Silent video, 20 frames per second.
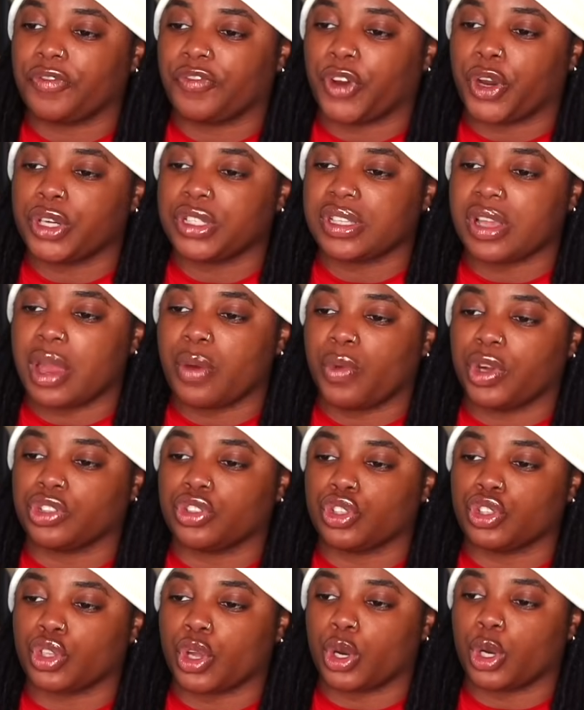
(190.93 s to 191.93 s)
First, I want
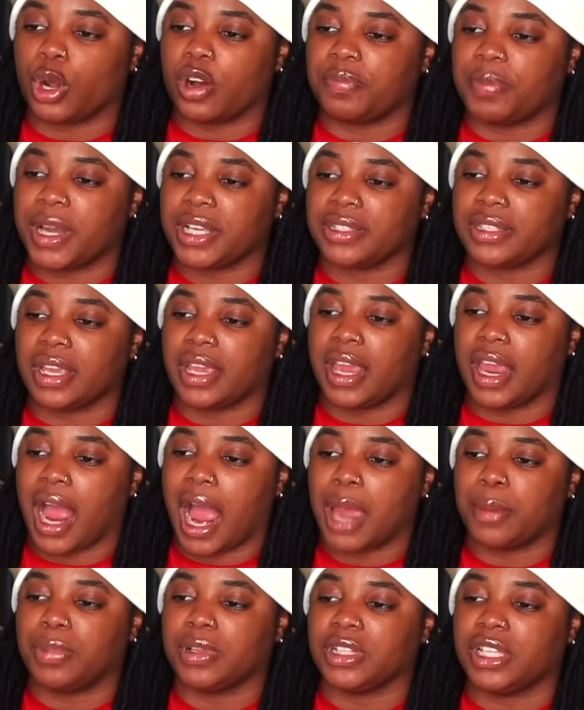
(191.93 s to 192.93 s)
to start off by saying
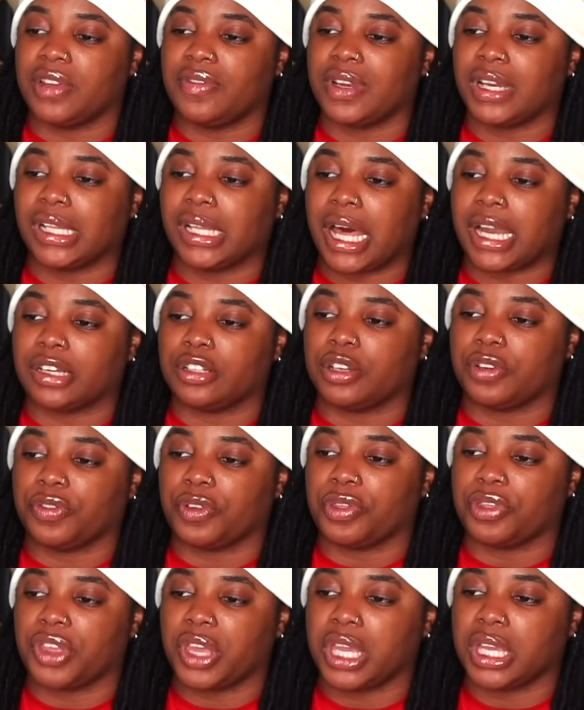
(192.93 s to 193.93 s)
I believe in a lot of
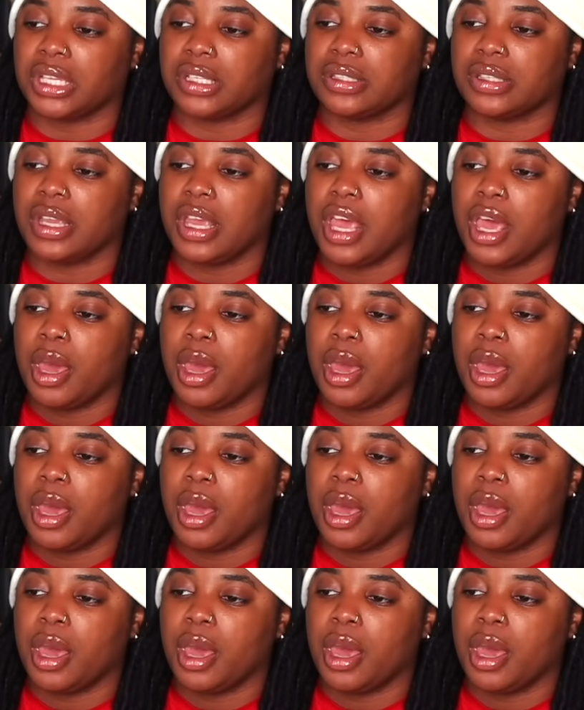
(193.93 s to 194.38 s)
different things.